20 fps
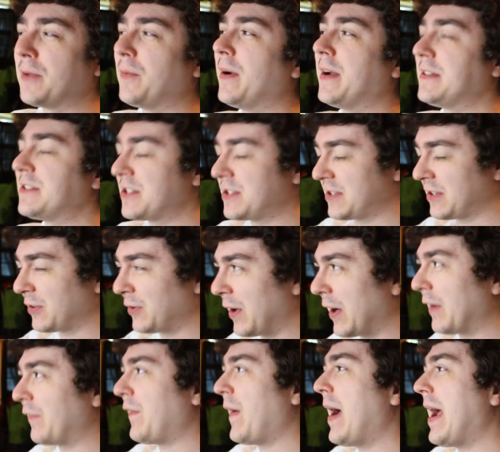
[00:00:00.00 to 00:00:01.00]
the way, just to
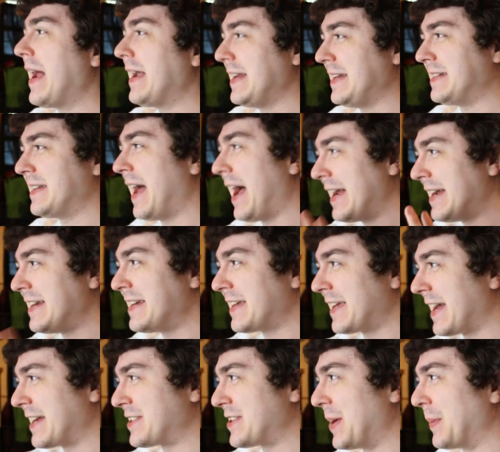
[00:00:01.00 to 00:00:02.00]
clarify. I need I need to
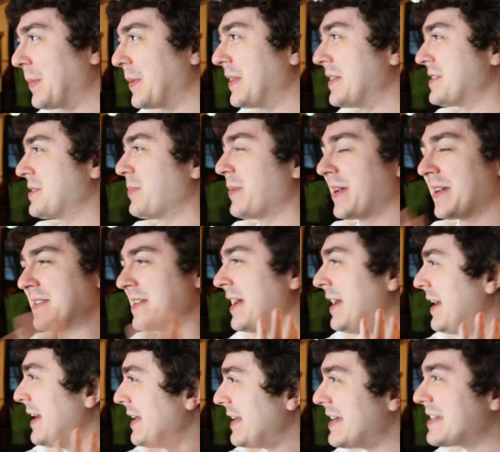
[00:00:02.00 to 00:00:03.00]
catch up to this because
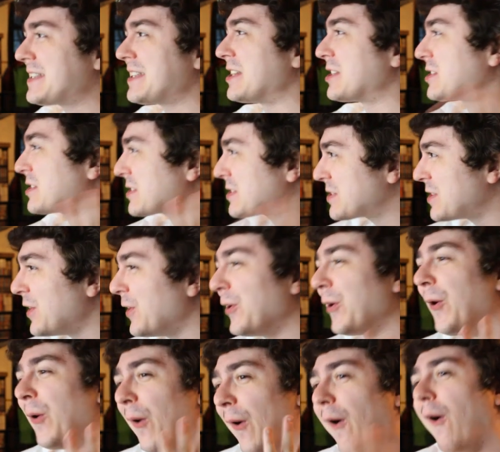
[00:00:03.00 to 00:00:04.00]
this is
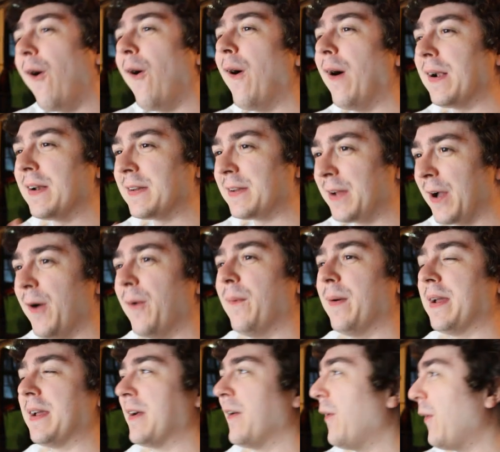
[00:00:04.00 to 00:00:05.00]
still
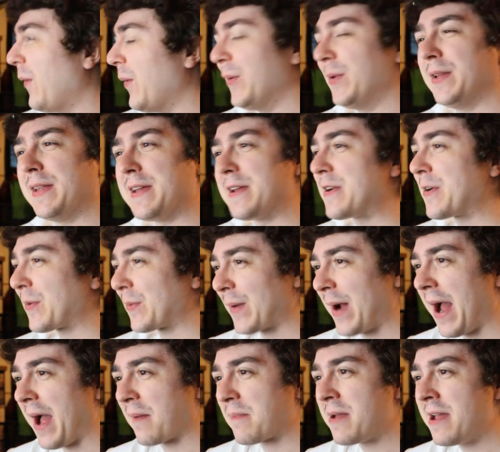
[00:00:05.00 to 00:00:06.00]
ongoing. Holy
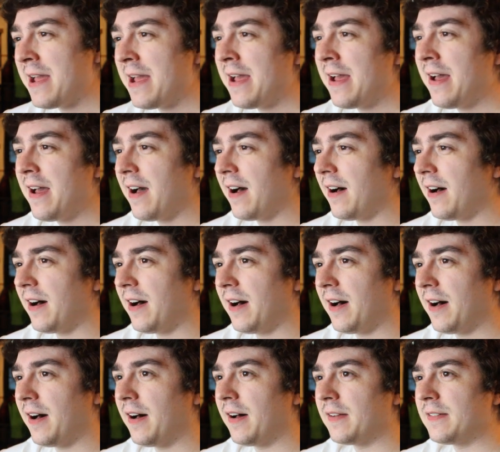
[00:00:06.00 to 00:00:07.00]
crap.
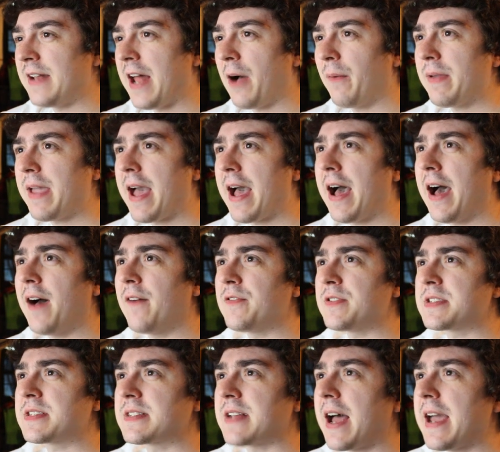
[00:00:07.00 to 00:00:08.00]
Uh, now we have
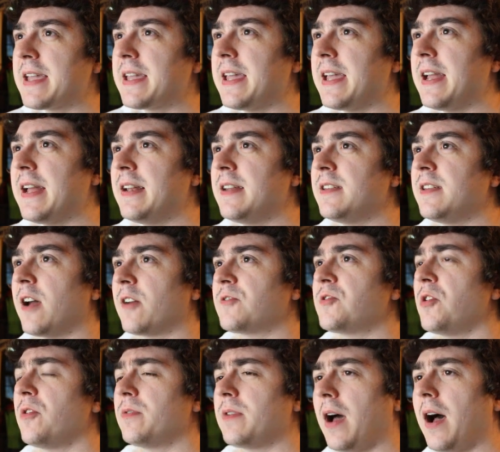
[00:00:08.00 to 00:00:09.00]
Saiken
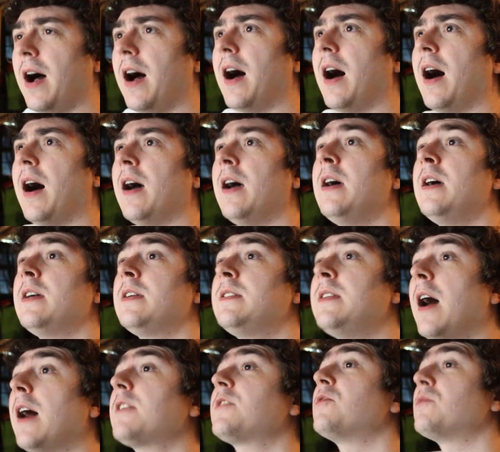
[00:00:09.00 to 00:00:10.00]
Yato, uh,
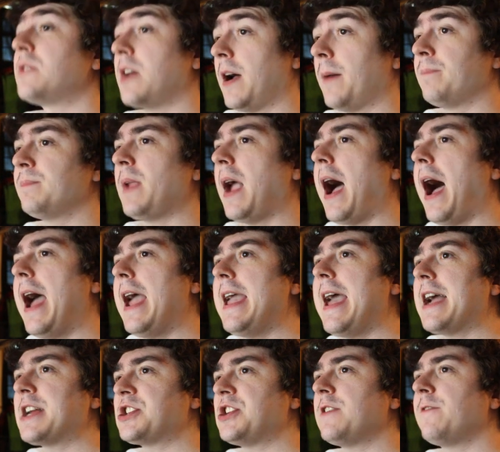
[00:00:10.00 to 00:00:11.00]
Yatota. I
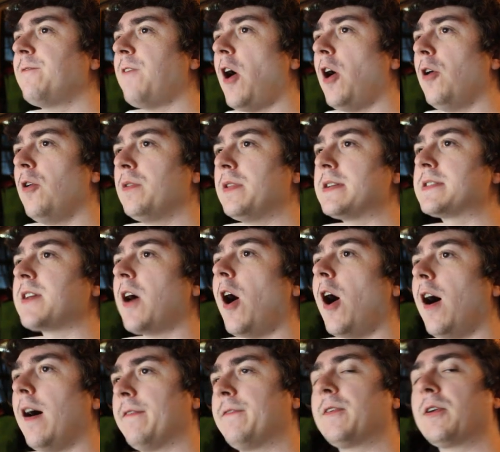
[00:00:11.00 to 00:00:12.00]
actually follow this
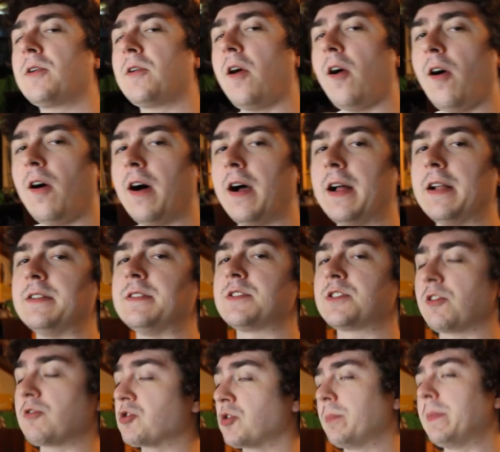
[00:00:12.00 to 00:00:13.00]
offer on
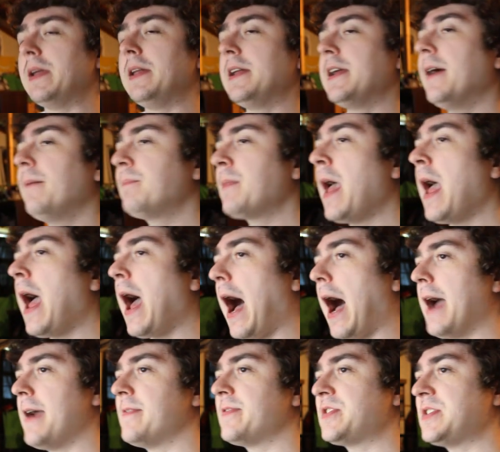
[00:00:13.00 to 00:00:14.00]
social media.
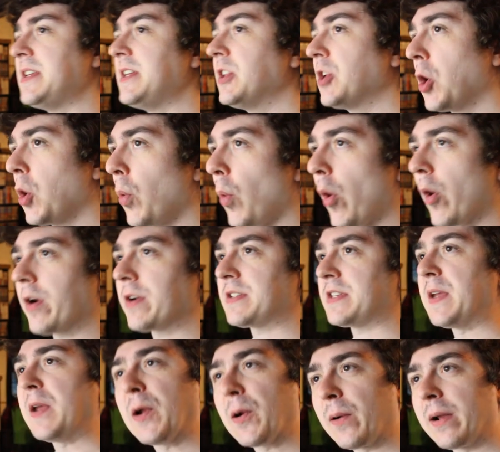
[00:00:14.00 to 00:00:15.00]
I have seen their
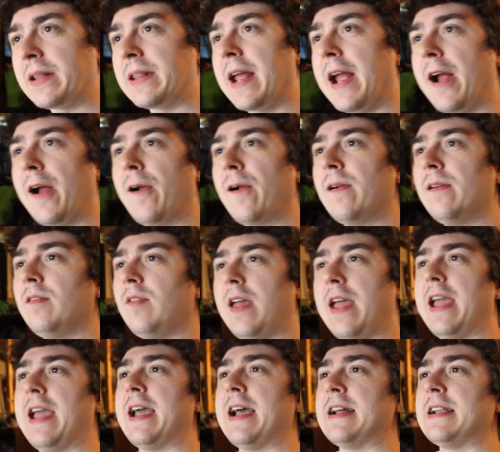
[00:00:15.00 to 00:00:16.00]
works here and there,
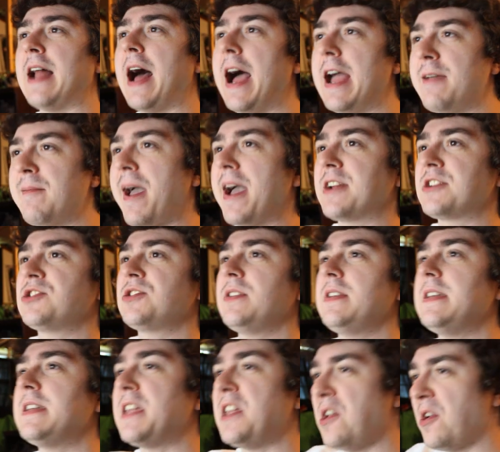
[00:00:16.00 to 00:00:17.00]
and I am
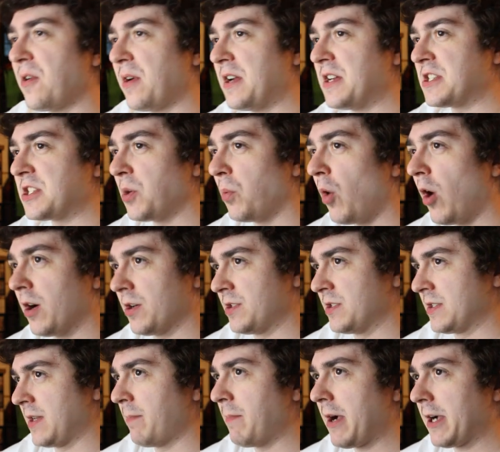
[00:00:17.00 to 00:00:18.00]
actually curious to watch
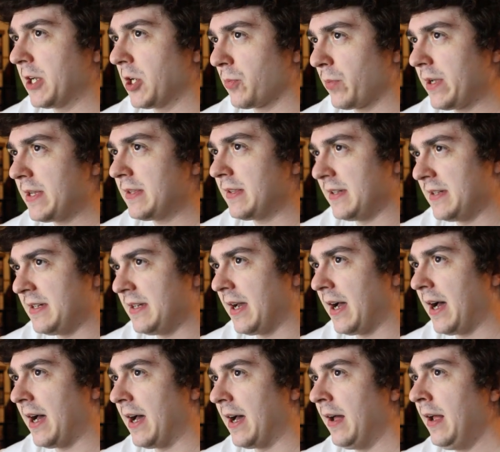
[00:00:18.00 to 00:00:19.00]
this. I'm not going to read the
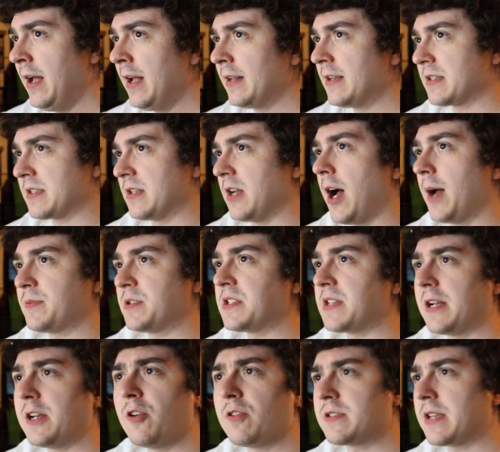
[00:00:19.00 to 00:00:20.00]
uh, the
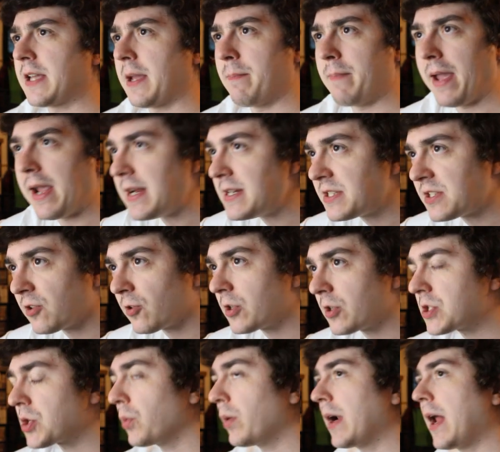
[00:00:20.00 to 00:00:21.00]
synopsis. I know it's like a made
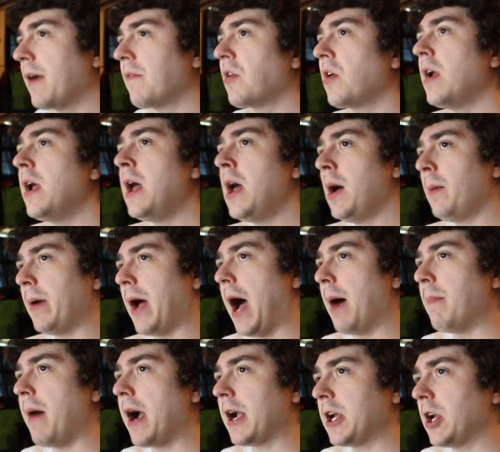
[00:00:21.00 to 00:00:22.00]
series or whatever, but
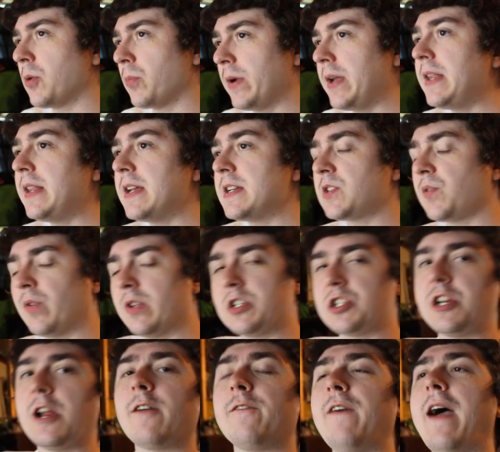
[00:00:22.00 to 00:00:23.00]
I'm not going to read this for the
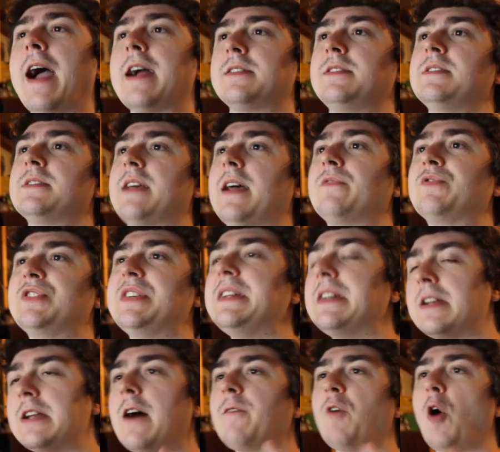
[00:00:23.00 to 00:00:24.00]
sheer fact is I've seen
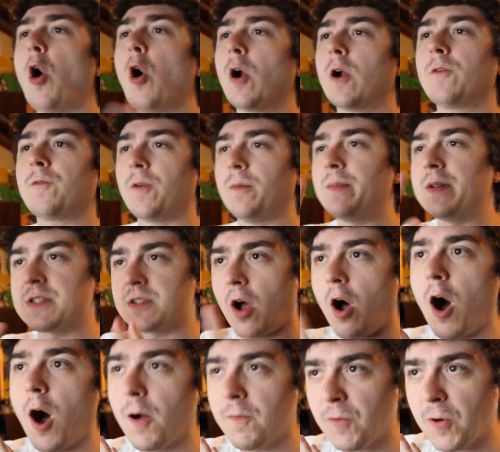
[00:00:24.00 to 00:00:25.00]
enough art from this
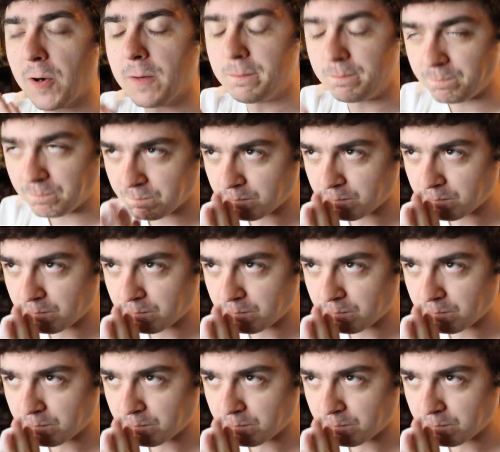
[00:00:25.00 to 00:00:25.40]
offer